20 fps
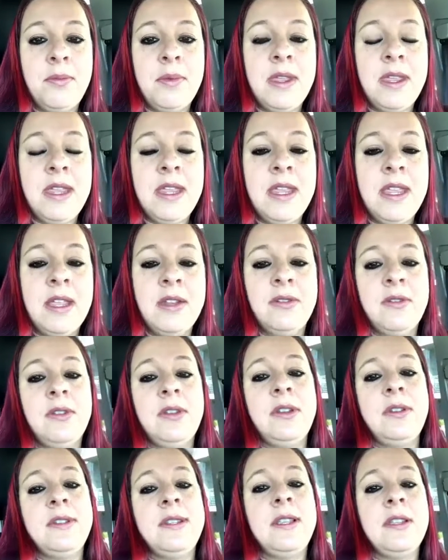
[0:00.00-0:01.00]
be
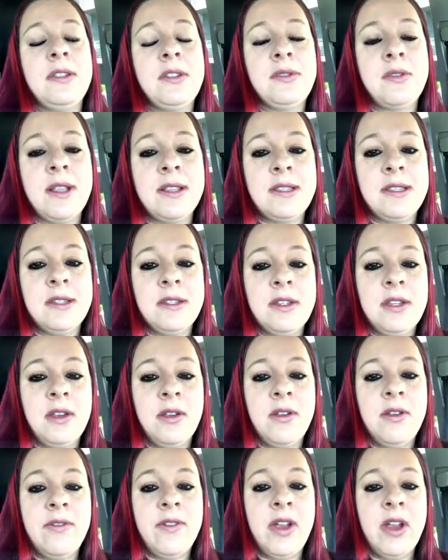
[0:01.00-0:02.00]
introducing struts into your
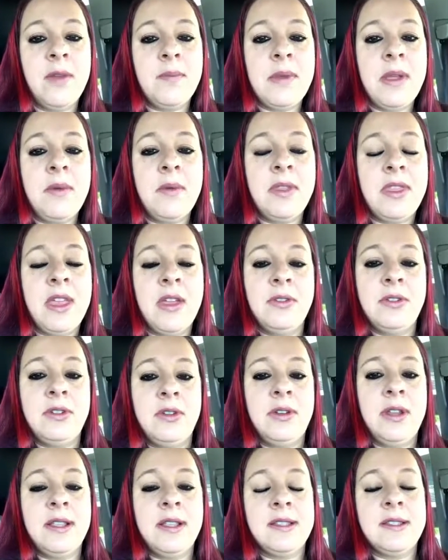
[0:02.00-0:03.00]
environment without you
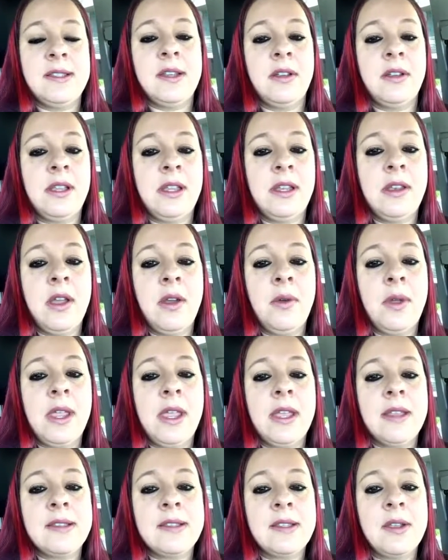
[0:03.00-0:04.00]
necessarily
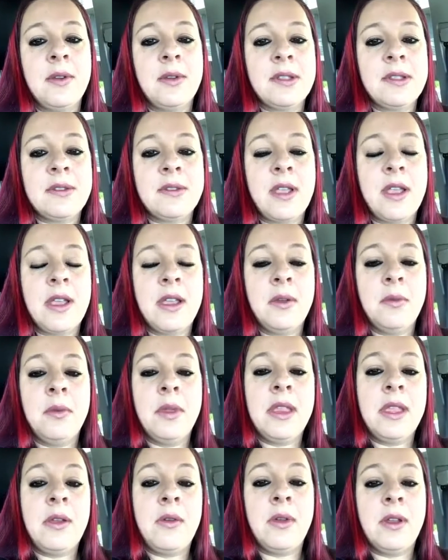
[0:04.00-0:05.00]
knowing. And so it's uh,
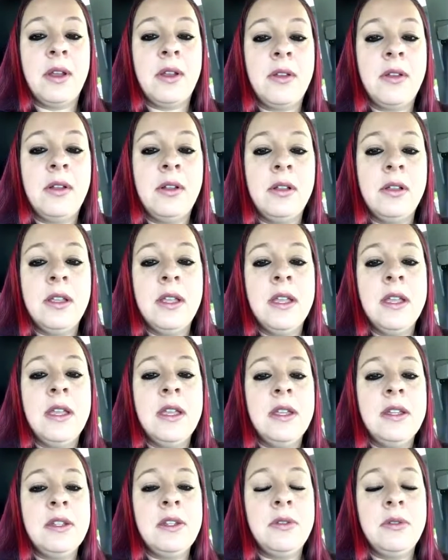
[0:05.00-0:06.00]
really critical
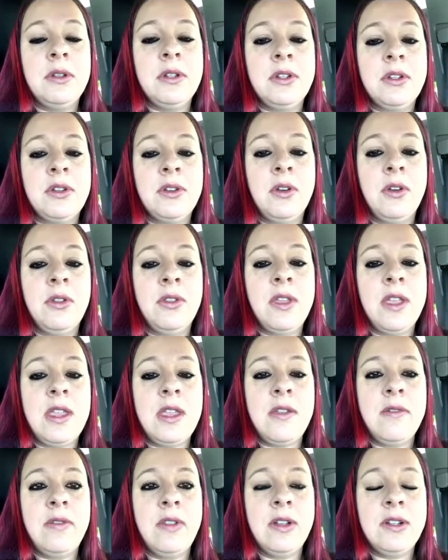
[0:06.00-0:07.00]
to ensure that
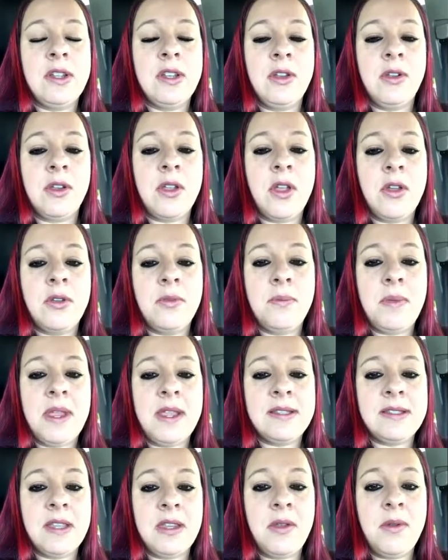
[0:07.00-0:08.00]
you've looked at your code base
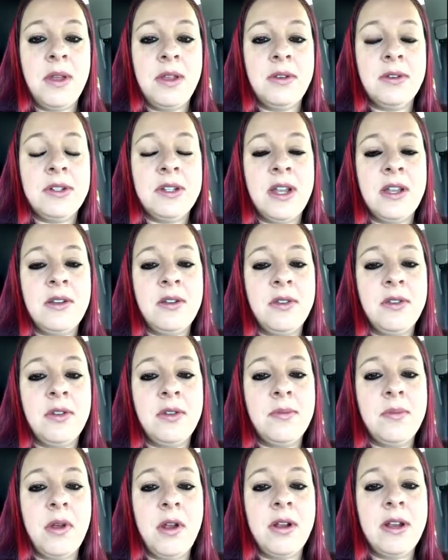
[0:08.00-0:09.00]
and you understand your
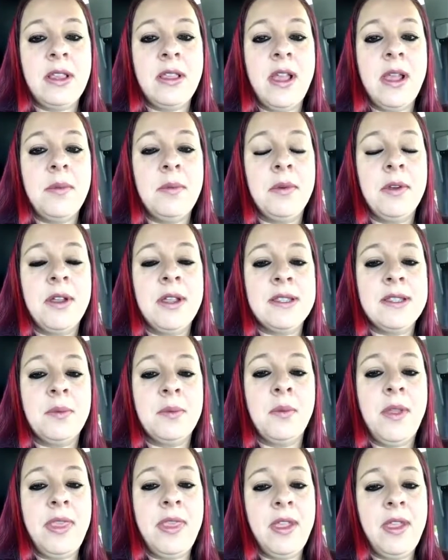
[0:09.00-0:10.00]
third-party libraries and
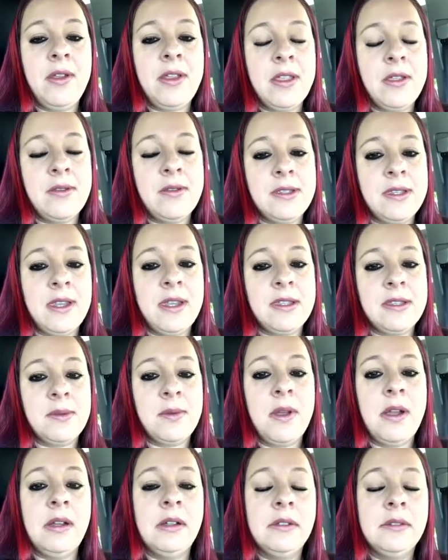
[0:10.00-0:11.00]
what they're using as
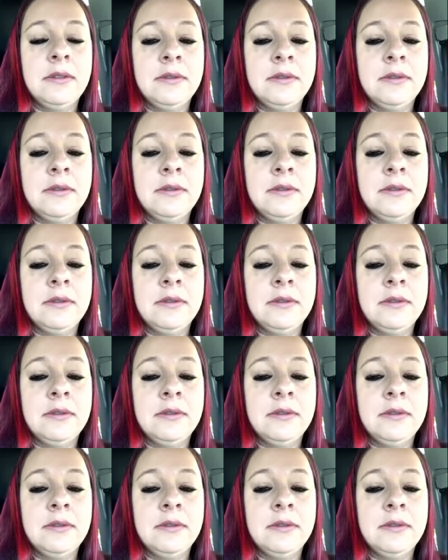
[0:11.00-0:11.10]
well.